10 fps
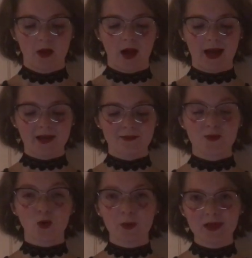I have
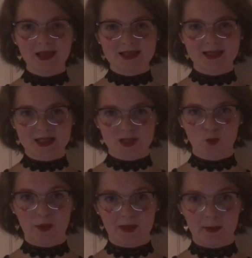normalized this
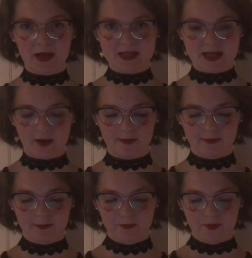within myself.